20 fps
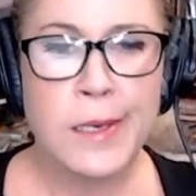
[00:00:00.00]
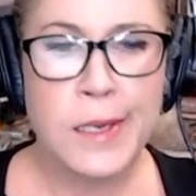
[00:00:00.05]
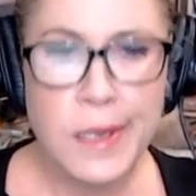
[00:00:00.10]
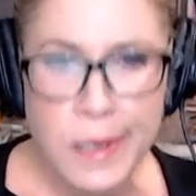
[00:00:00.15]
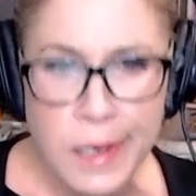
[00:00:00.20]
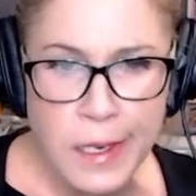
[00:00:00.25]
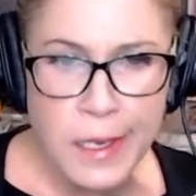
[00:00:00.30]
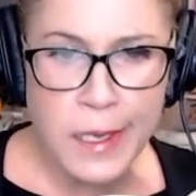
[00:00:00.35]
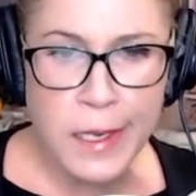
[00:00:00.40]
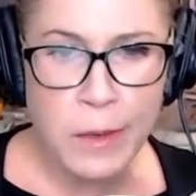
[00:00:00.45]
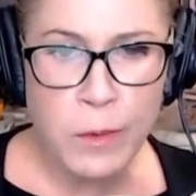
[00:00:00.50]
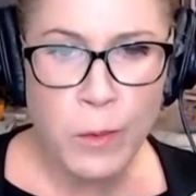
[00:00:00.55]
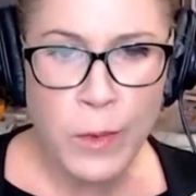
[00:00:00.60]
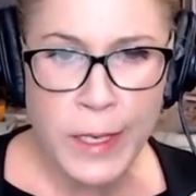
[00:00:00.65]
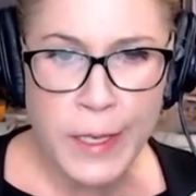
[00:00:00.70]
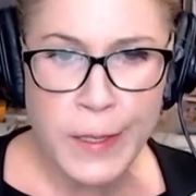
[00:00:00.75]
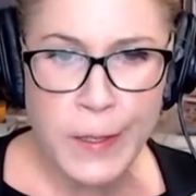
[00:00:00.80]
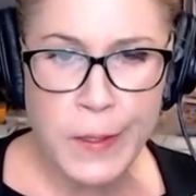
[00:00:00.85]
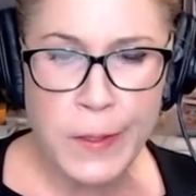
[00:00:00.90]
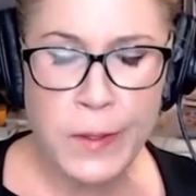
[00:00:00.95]
all right,
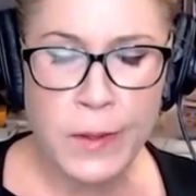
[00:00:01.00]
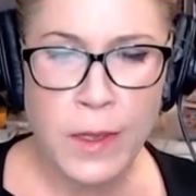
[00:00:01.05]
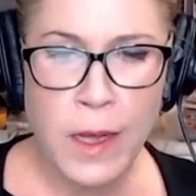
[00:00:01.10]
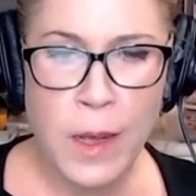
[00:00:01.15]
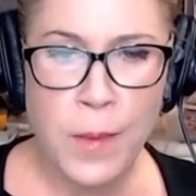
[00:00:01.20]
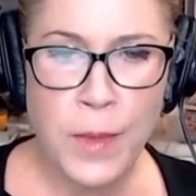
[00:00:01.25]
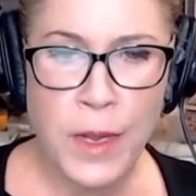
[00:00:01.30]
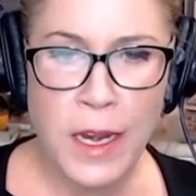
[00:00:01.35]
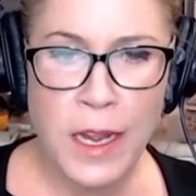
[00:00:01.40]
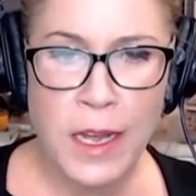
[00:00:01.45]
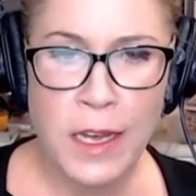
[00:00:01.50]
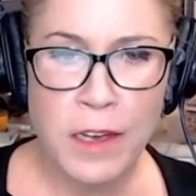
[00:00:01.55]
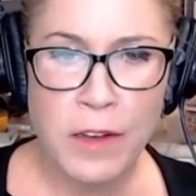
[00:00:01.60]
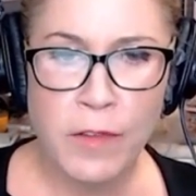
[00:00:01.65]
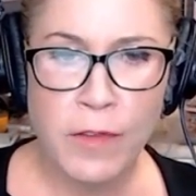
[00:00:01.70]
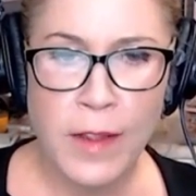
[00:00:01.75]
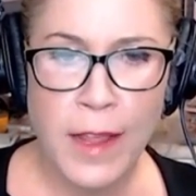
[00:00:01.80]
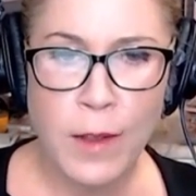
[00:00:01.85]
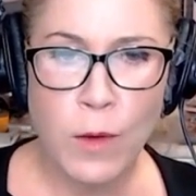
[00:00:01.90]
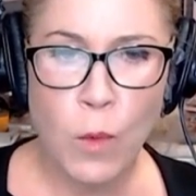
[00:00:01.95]
well, I'm gonna
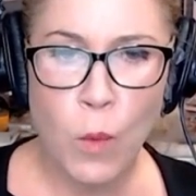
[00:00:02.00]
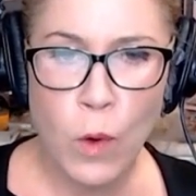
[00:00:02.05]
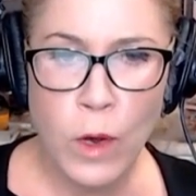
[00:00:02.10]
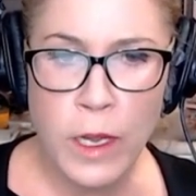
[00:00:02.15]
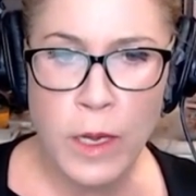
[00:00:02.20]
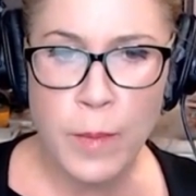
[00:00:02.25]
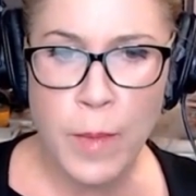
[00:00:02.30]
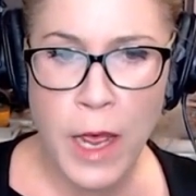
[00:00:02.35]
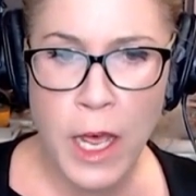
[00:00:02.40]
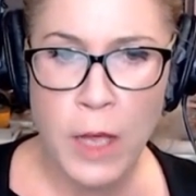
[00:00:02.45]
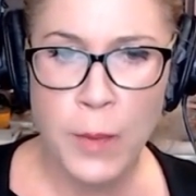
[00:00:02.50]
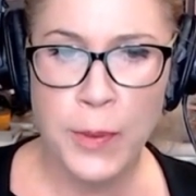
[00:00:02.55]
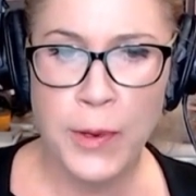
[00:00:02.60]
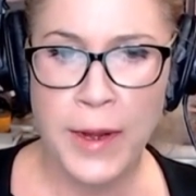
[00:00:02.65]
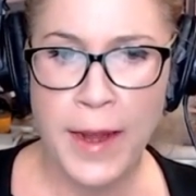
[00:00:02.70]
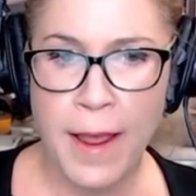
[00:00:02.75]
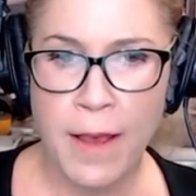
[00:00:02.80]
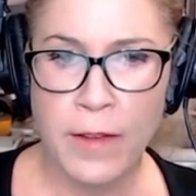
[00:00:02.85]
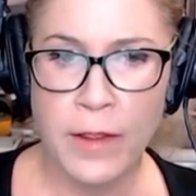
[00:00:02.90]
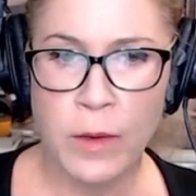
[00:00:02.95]
have like one mile
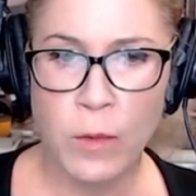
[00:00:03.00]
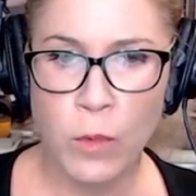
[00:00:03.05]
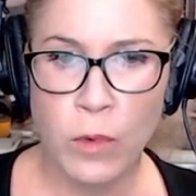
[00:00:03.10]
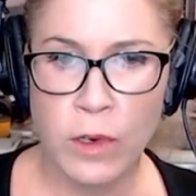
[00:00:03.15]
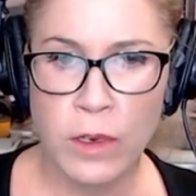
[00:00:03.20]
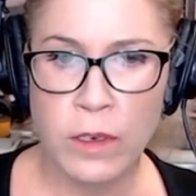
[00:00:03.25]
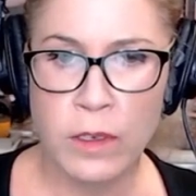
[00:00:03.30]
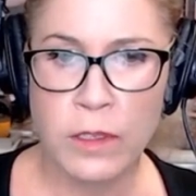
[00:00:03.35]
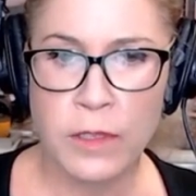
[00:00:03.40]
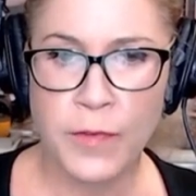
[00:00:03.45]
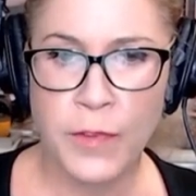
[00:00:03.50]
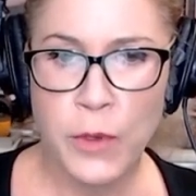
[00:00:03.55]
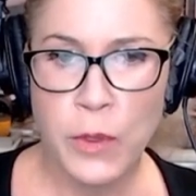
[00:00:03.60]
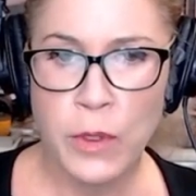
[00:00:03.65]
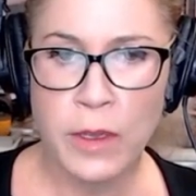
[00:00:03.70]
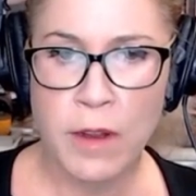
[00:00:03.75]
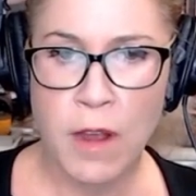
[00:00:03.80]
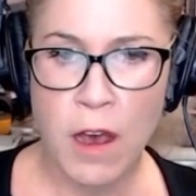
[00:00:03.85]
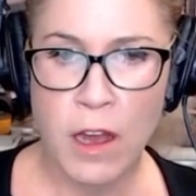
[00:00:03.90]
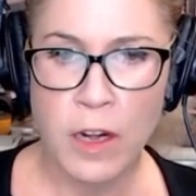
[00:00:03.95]
per gallon worse
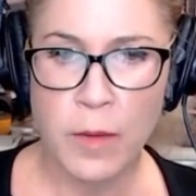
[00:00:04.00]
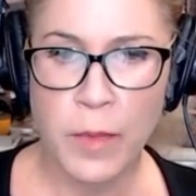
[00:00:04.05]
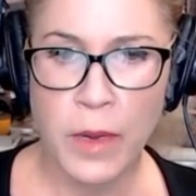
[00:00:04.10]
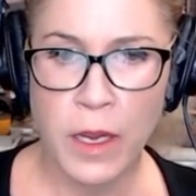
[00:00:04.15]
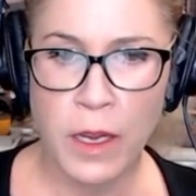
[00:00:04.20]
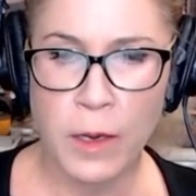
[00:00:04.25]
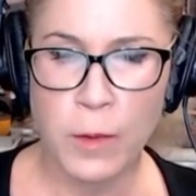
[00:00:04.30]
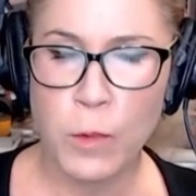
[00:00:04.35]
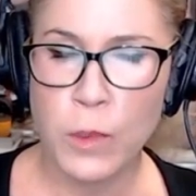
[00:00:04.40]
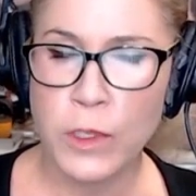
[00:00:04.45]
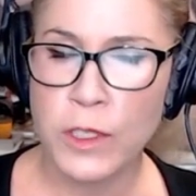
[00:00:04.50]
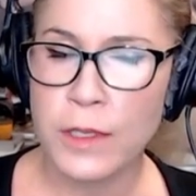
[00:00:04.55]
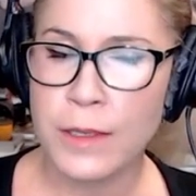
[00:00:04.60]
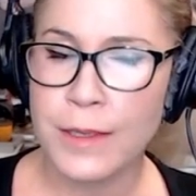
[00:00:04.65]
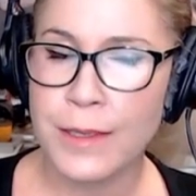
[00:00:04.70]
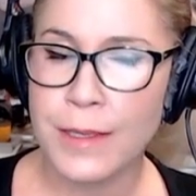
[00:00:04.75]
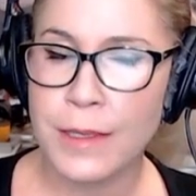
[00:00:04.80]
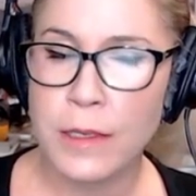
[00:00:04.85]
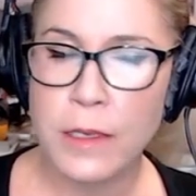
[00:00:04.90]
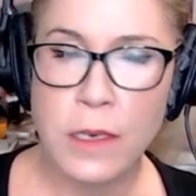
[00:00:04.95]
fuel economy, which
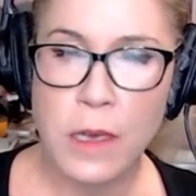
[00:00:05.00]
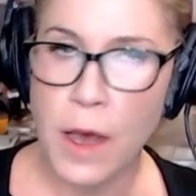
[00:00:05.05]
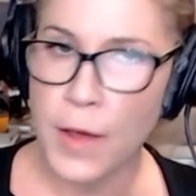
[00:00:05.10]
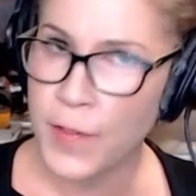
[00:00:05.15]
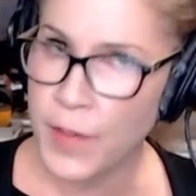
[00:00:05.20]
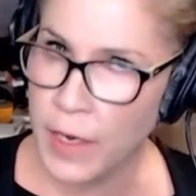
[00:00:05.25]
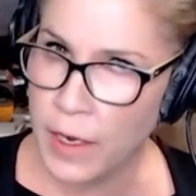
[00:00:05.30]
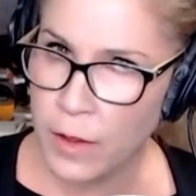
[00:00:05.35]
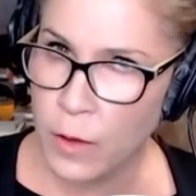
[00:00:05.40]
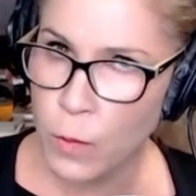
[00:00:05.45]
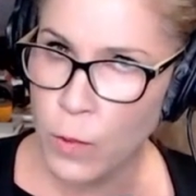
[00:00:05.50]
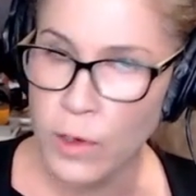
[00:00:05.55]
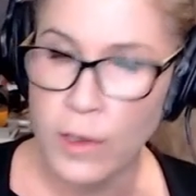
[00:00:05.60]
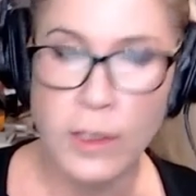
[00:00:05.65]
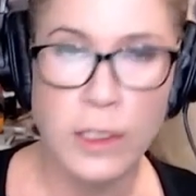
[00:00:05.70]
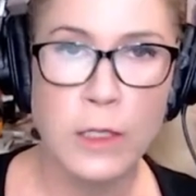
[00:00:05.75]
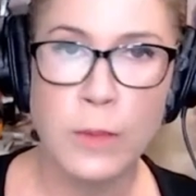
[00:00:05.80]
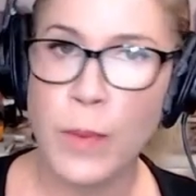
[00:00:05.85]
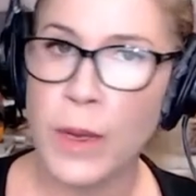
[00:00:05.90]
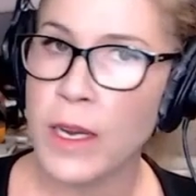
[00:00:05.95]
is not the end of the
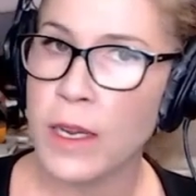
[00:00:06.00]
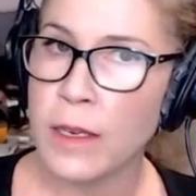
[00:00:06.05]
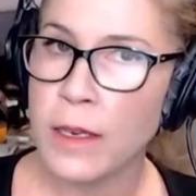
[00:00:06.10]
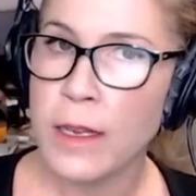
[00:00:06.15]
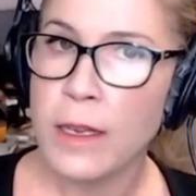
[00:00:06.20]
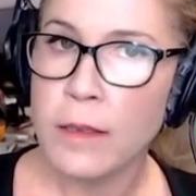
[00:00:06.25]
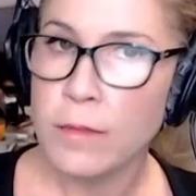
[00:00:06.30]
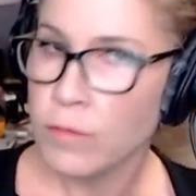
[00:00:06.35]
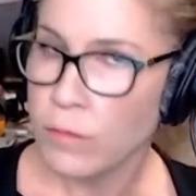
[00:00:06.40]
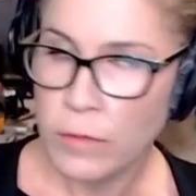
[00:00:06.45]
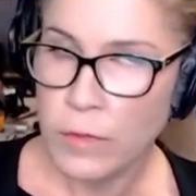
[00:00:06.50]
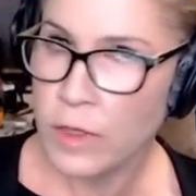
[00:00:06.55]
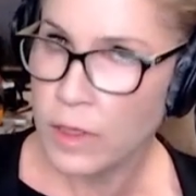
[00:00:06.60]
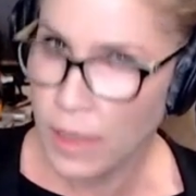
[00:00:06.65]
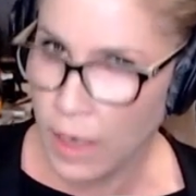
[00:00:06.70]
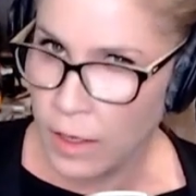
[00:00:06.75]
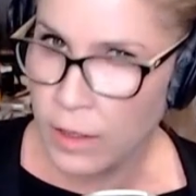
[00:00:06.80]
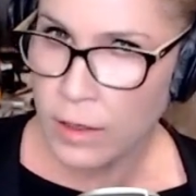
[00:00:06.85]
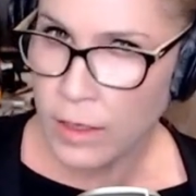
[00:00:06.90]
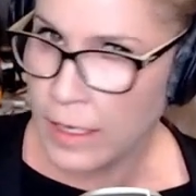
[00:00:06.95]
world, but it
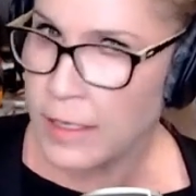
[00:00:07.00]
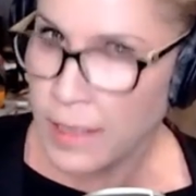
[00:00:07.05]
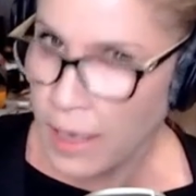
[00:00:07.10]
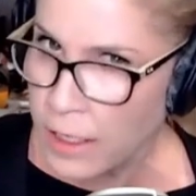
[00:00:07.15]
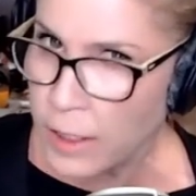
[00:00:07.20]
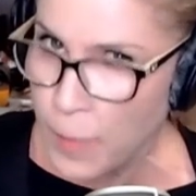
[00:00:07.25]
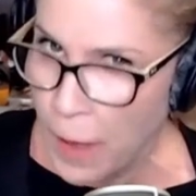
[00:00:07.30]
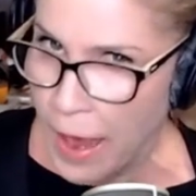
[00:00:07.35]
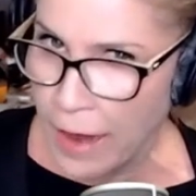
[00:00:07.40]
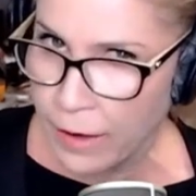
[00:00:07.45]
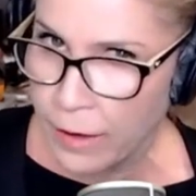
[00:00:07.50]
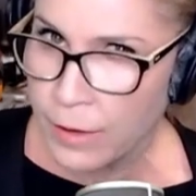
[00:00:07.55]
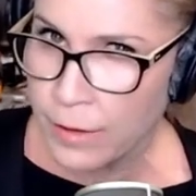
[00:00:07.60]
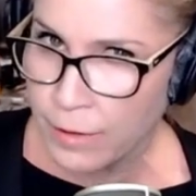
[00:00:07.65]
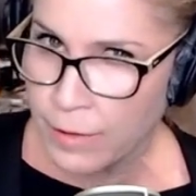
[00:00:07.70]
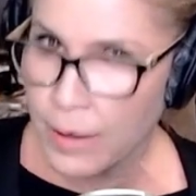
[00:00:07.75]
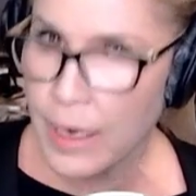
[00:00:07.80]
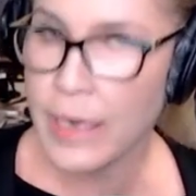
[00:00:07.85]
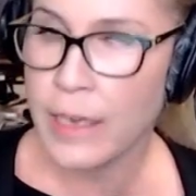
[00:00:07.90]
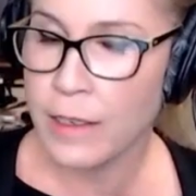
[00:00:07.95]
do- it does
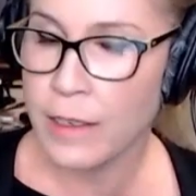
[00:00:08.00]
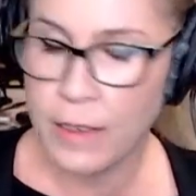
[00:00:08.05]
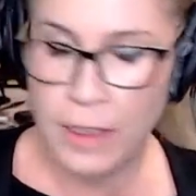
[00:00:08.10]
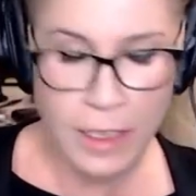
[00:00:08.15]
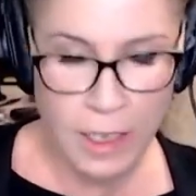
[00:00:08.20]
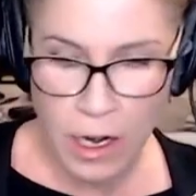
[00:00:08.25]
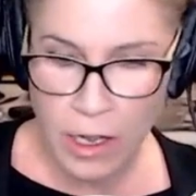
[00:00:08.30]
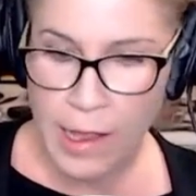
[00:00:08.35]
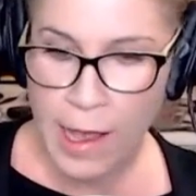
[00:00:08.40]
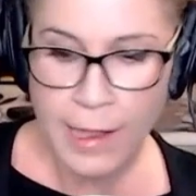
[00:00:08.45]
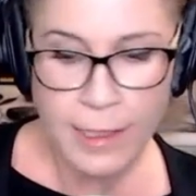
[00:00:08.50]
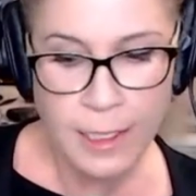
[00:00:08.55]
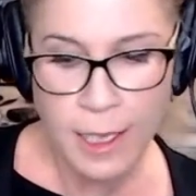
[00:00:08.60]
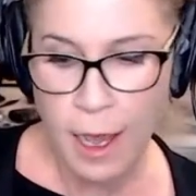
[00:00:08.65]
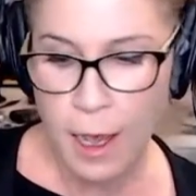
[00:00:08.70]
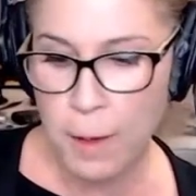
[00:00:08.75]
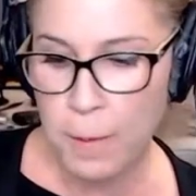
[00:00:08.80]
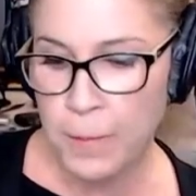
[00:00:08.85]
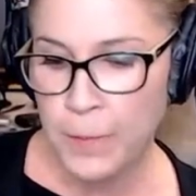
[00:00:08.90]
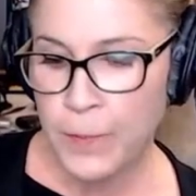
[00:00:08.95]
matter, right? It all adds
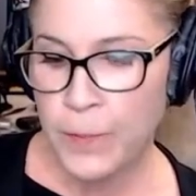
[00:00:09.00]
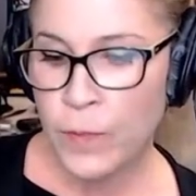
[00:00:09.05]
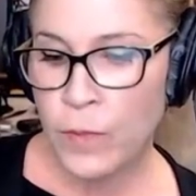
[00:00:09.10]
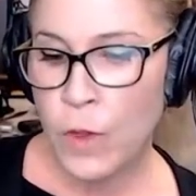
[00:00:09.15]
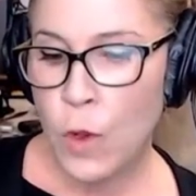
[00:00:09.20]
up.